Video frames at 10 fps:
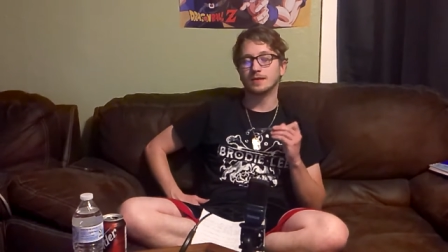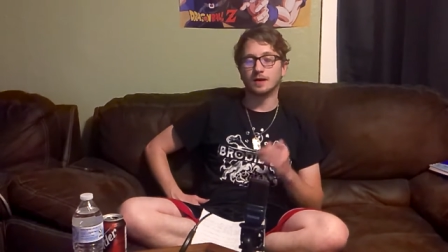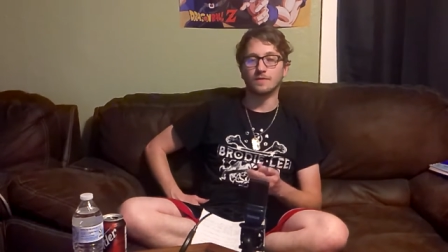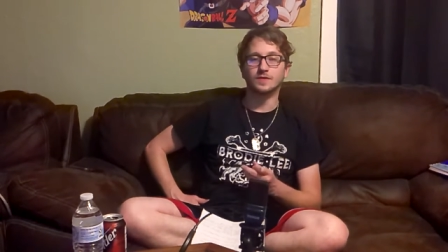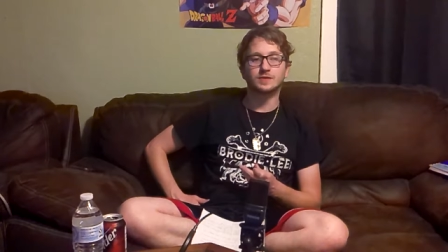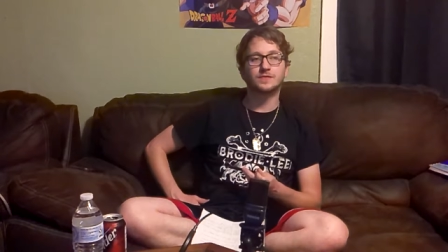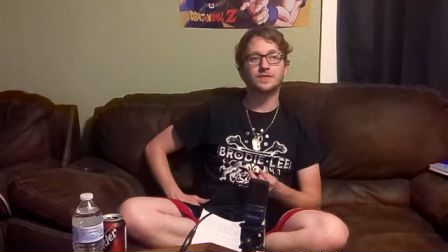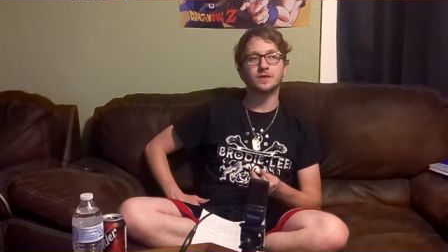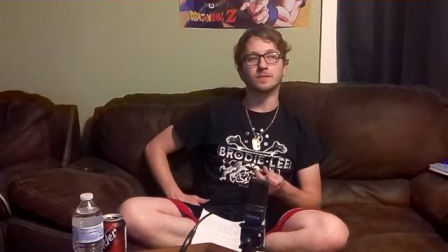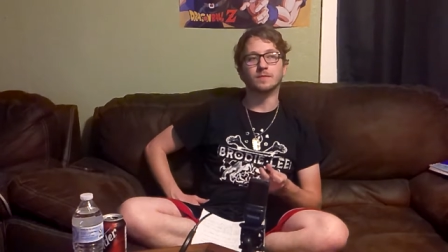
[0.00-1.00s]
of this
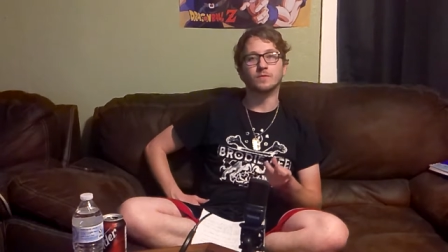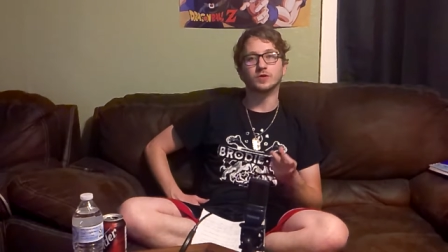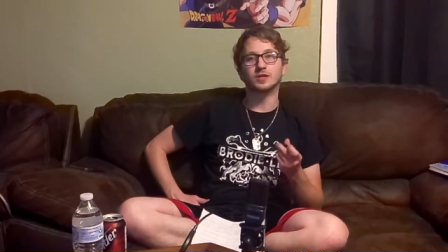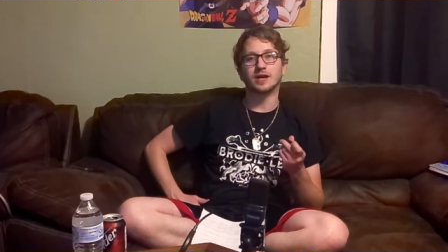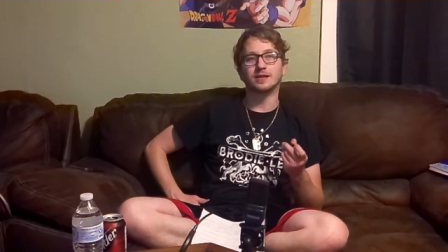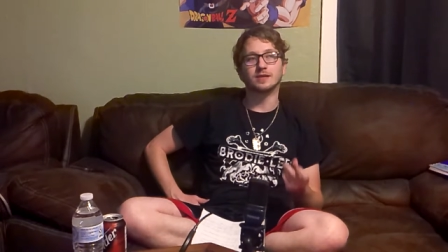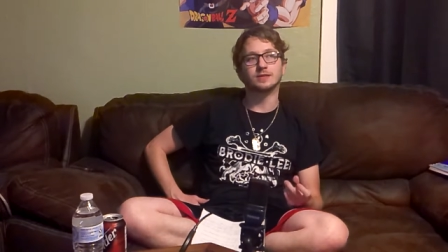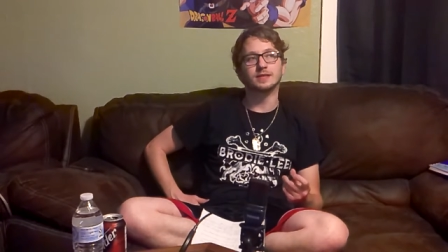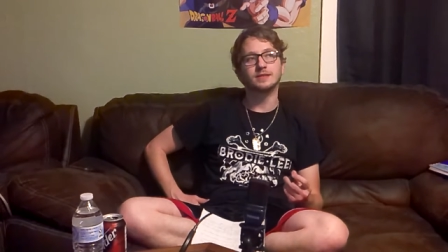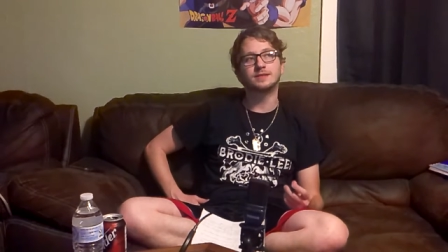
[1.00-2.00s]
film, which I
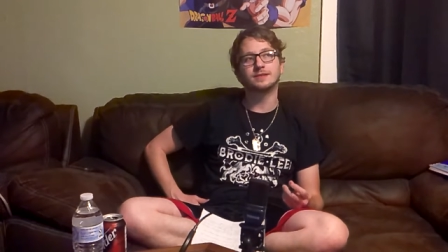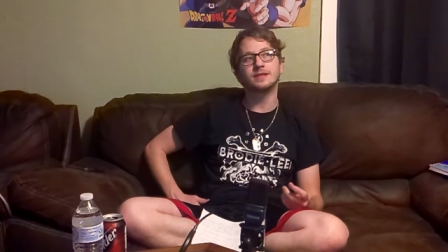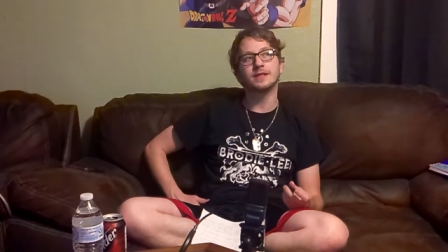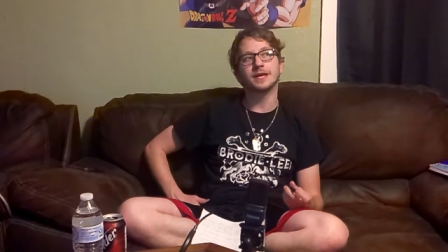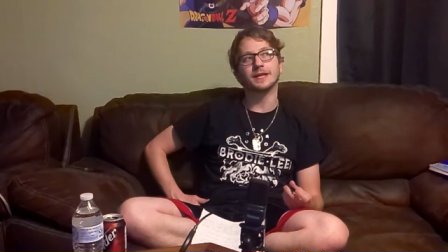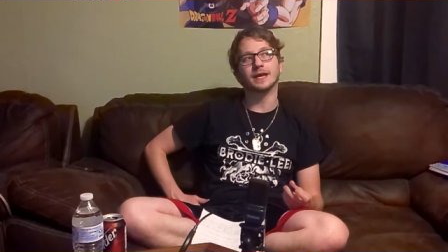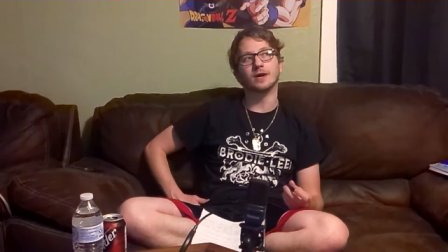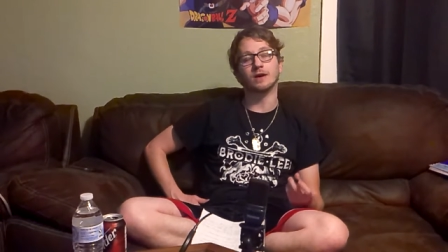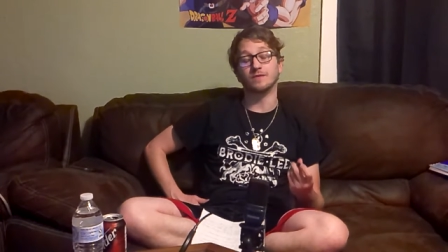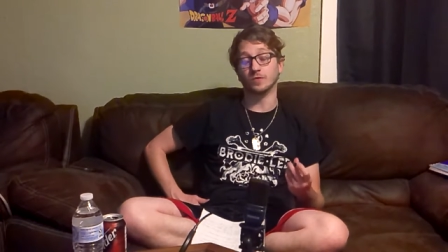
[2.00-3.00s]
did see that
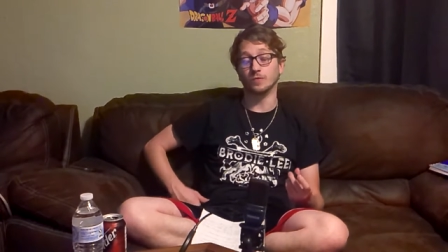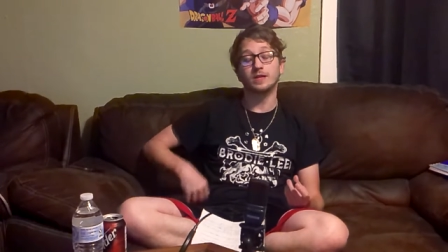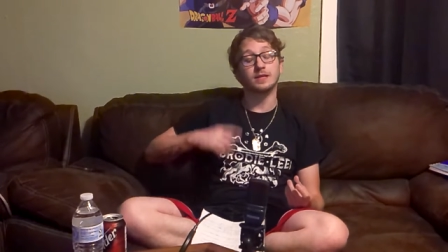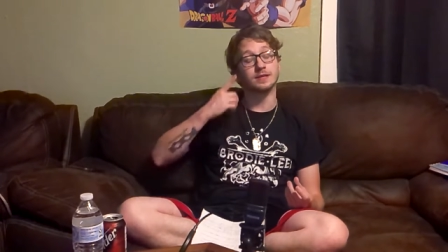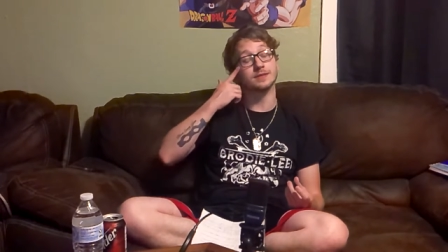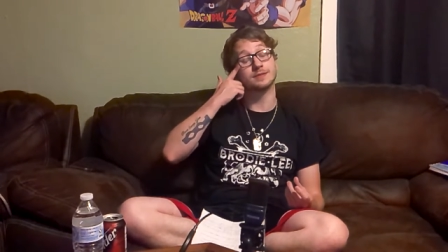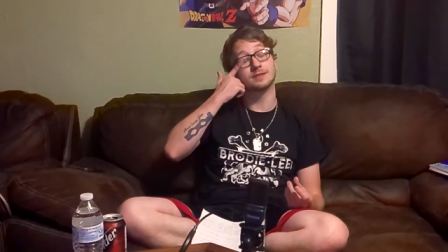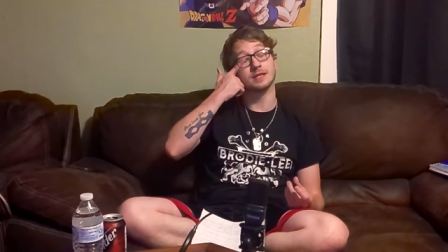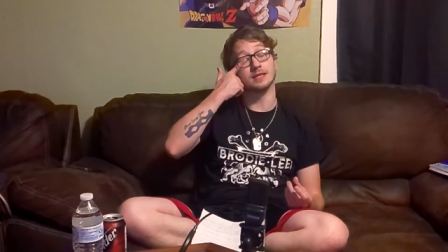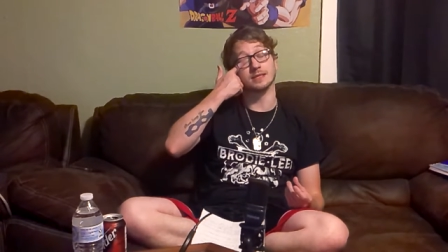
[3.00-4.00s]
now after reading
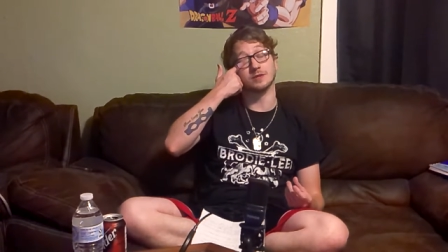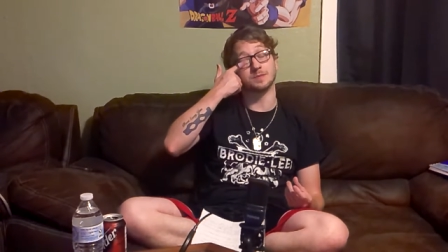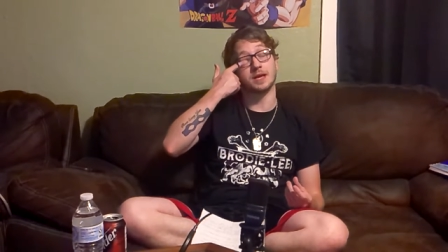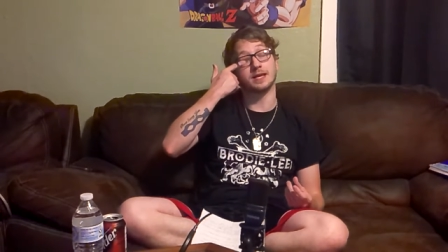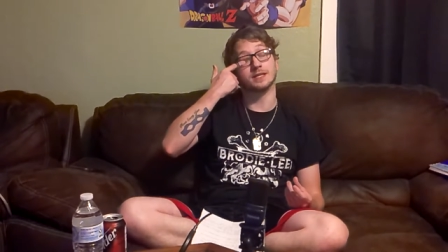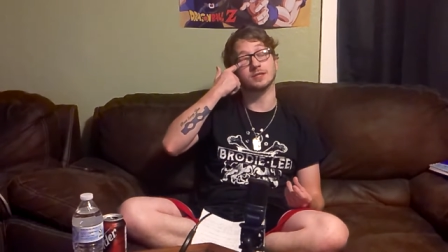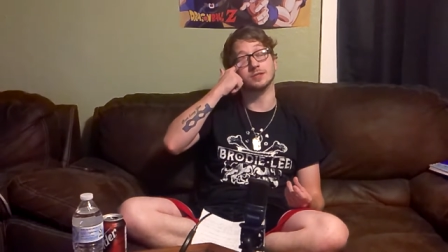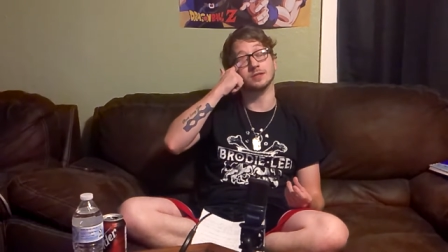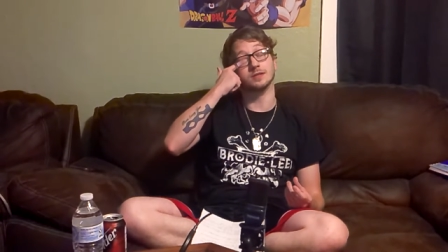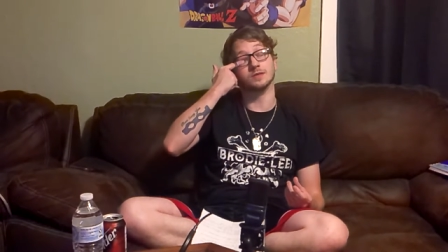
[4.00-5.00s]
this and as I was paying
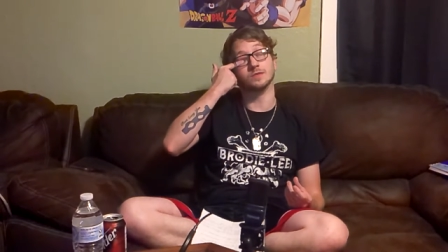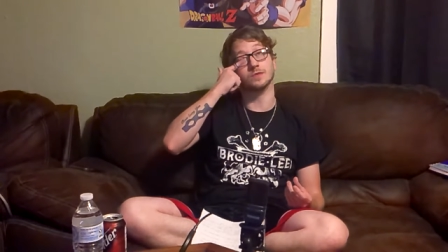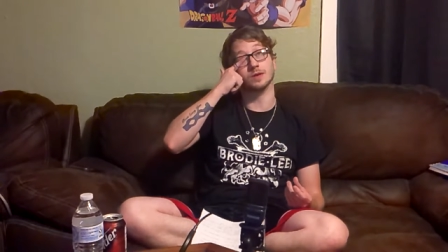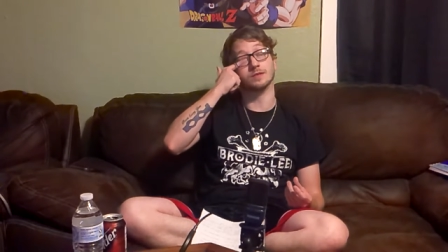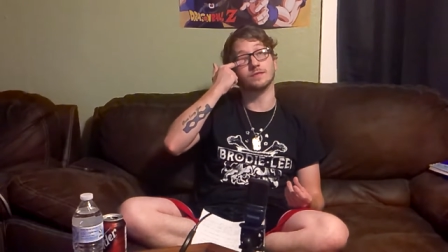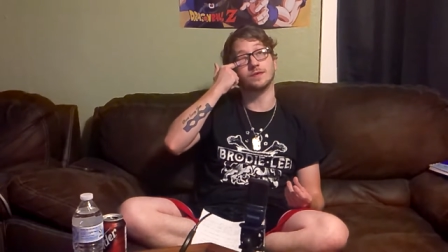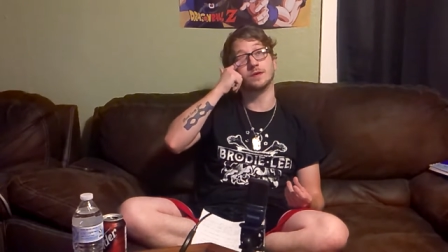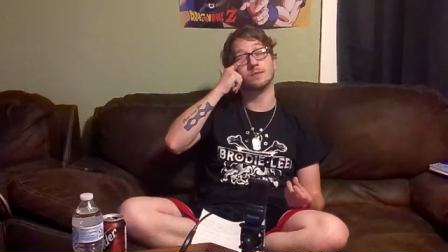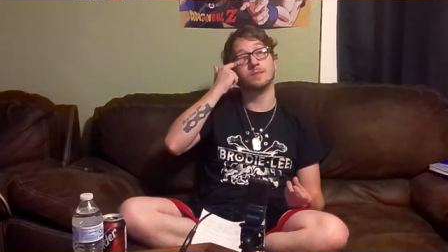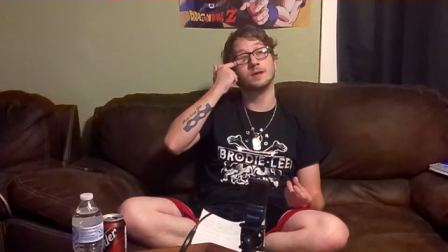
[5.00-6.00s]
attention throughout the
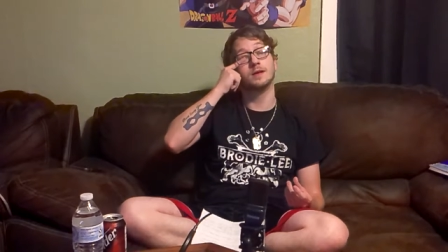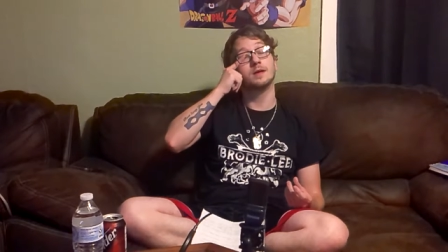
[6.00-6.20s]
film,